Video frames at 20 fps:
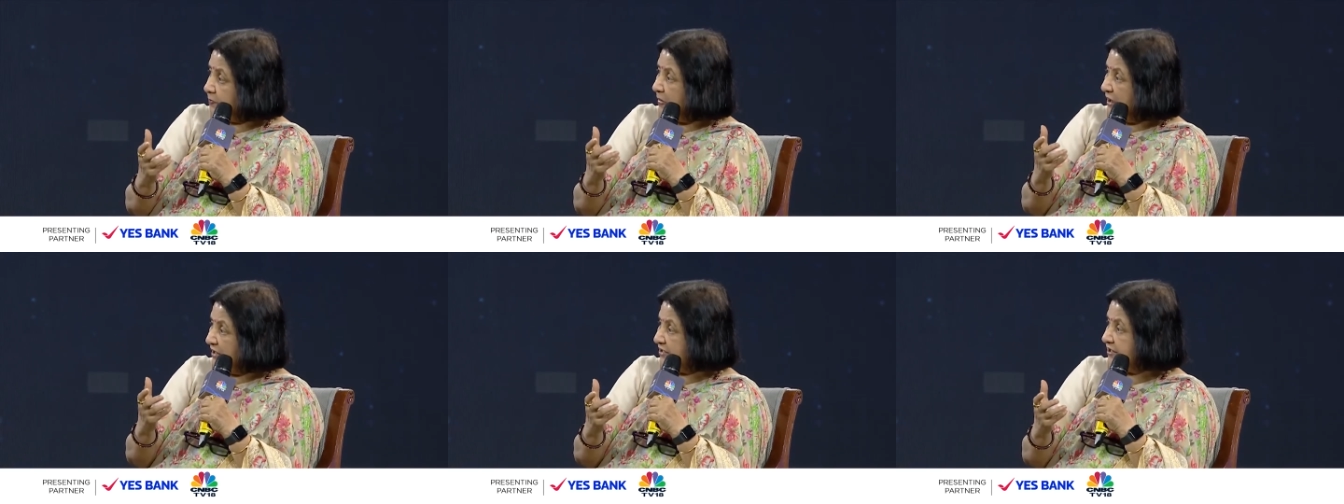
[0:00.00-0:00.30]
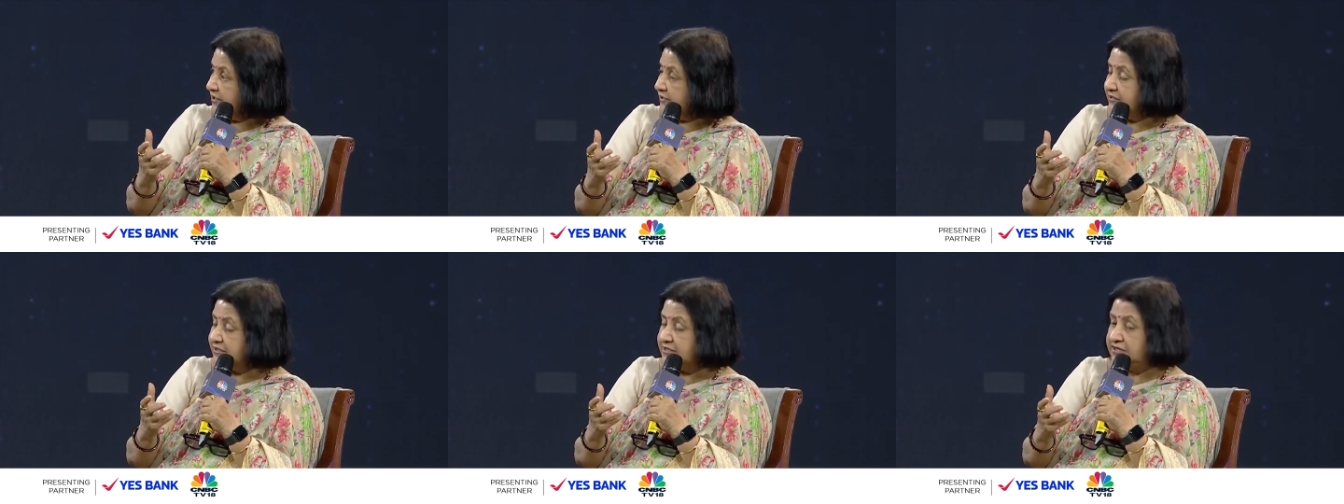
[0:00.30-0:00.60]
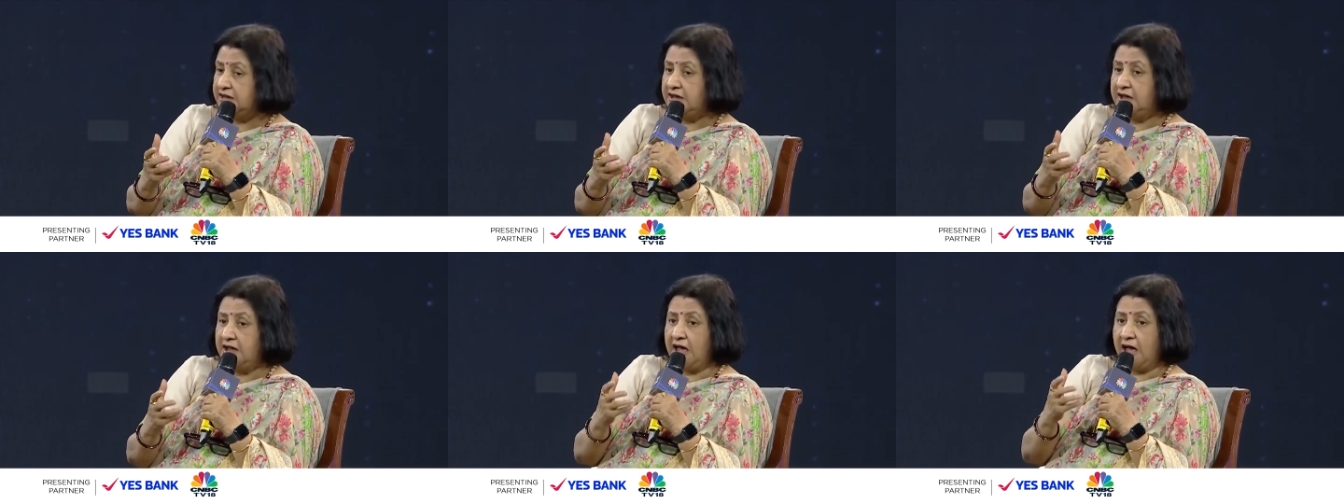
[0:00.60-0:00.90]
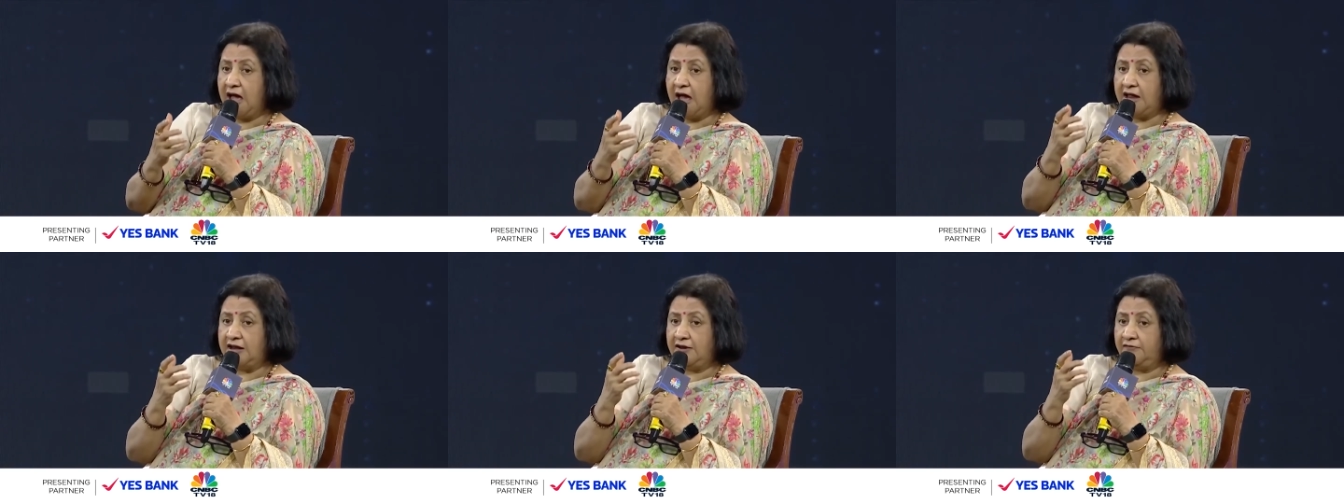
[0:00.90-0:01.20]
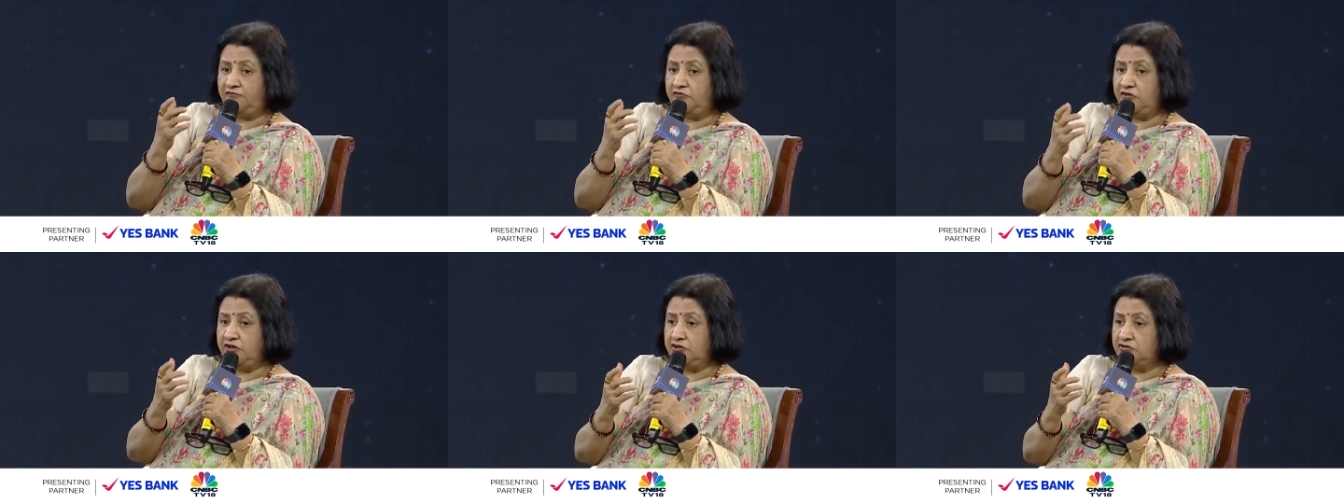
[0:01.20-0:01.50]
methods and
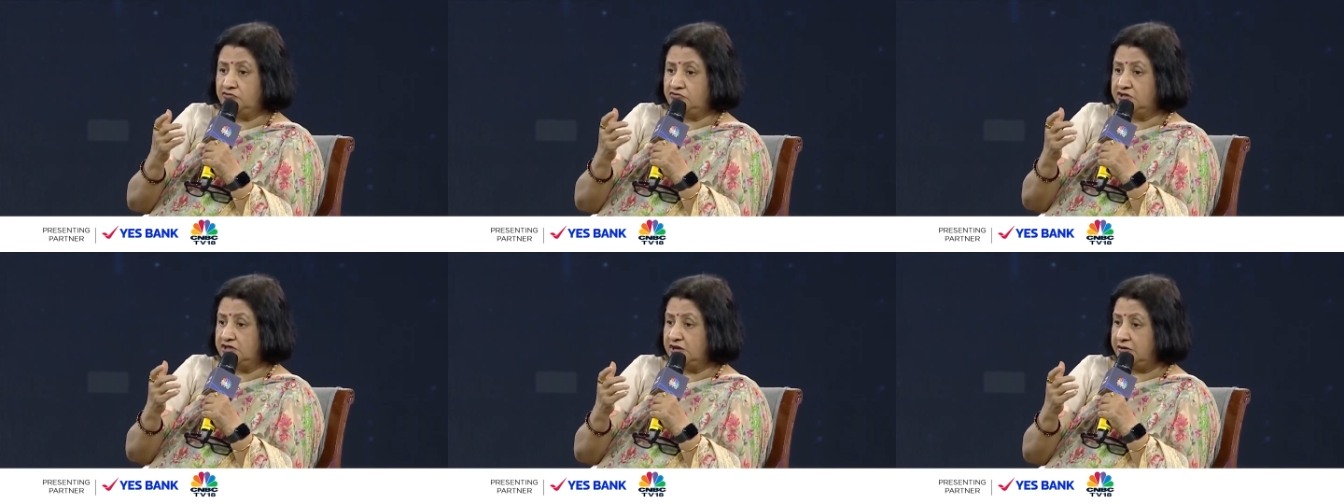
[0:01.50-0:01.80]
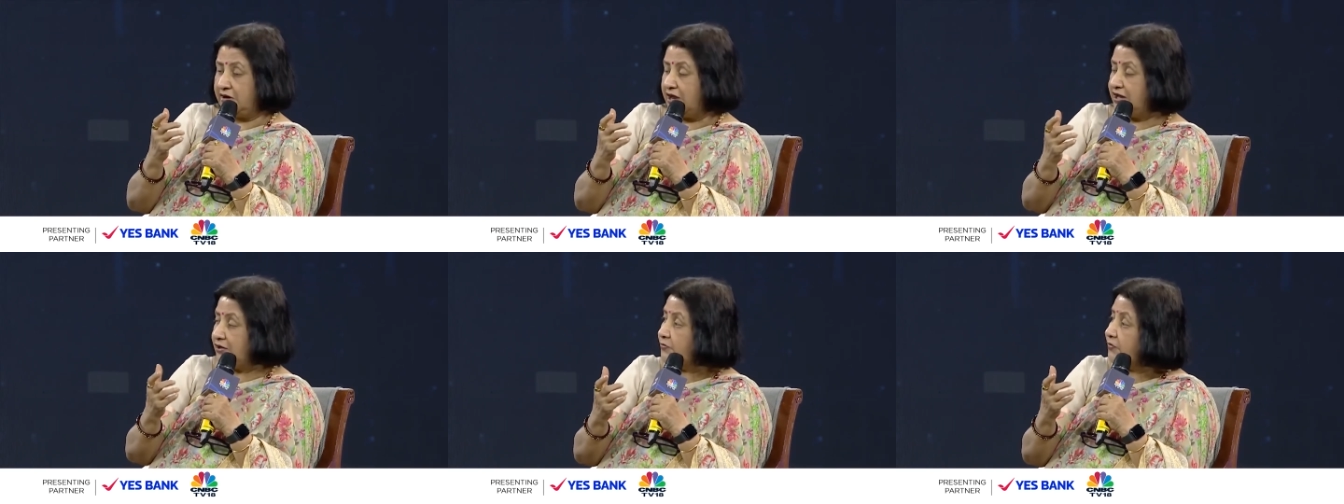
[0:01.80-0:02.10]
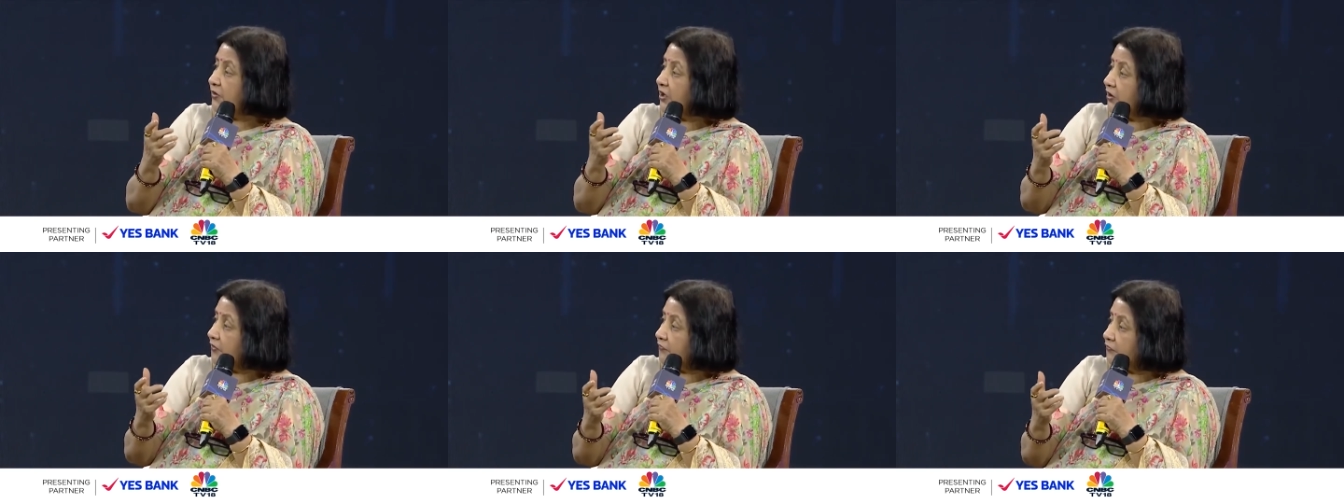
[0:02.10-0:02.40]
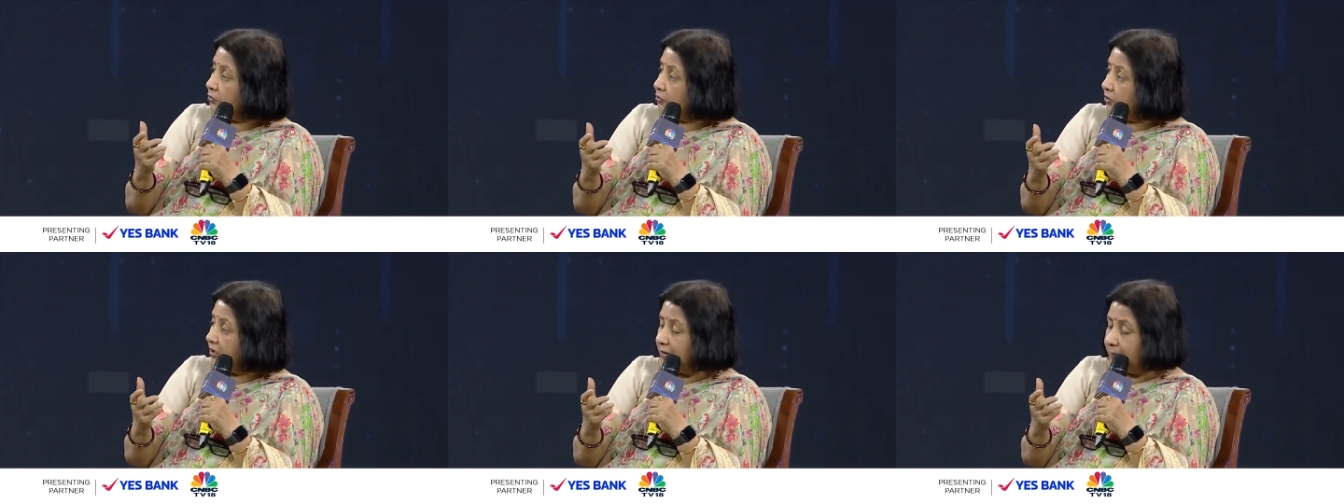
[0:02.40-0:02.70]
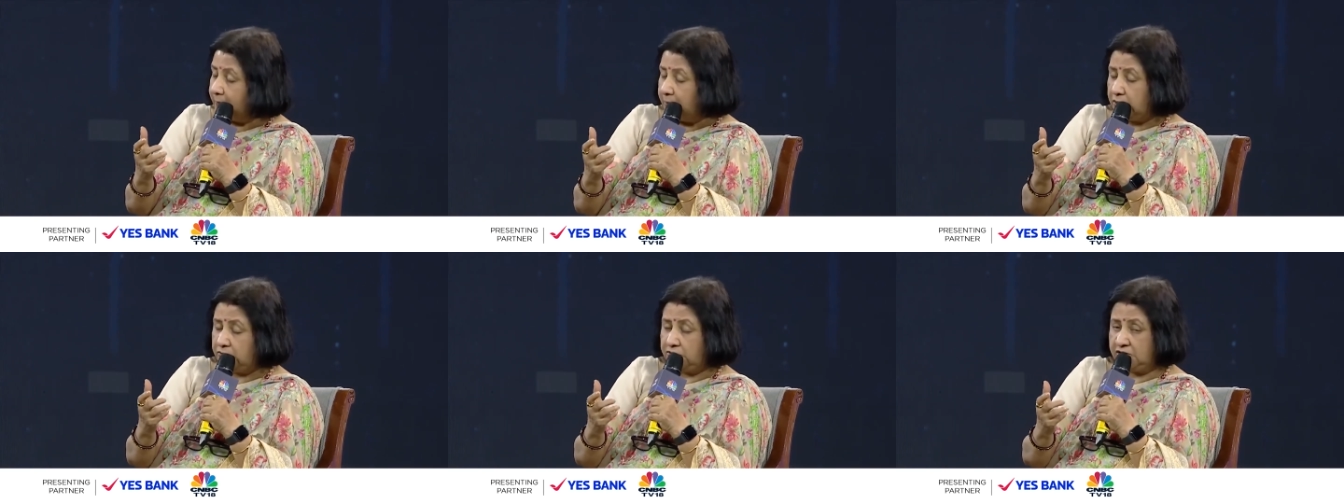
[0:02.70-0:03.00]
if we use the right way of going
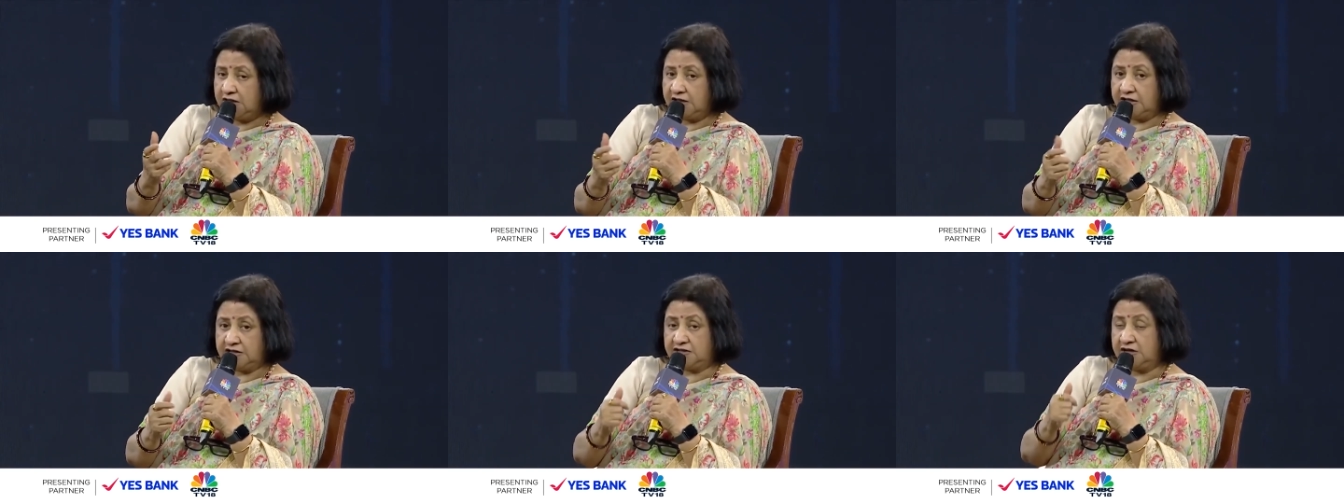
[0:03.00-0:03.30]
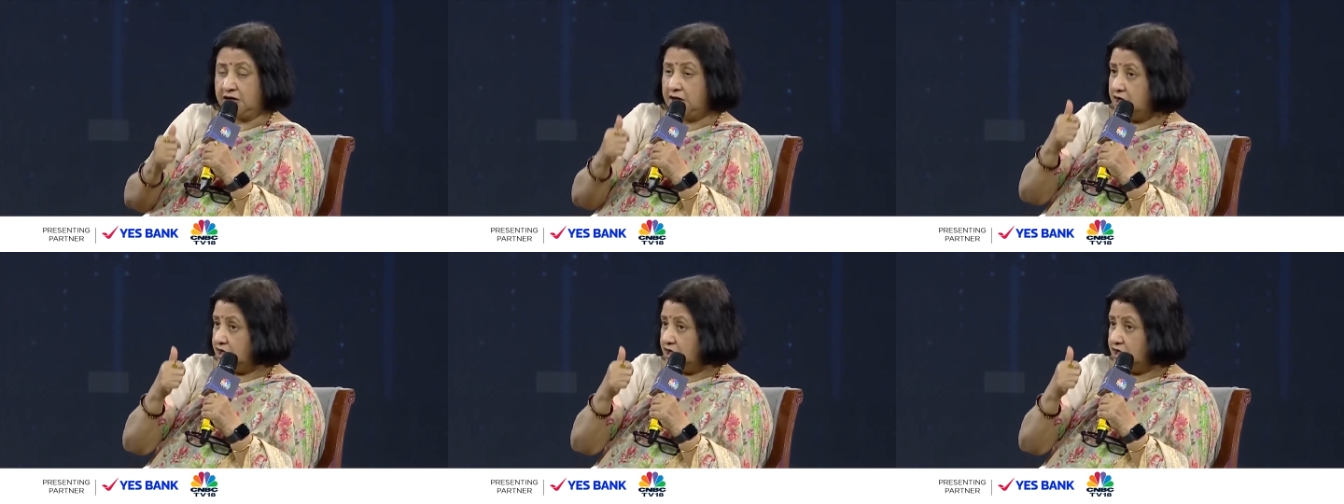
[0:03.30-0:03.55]
about things.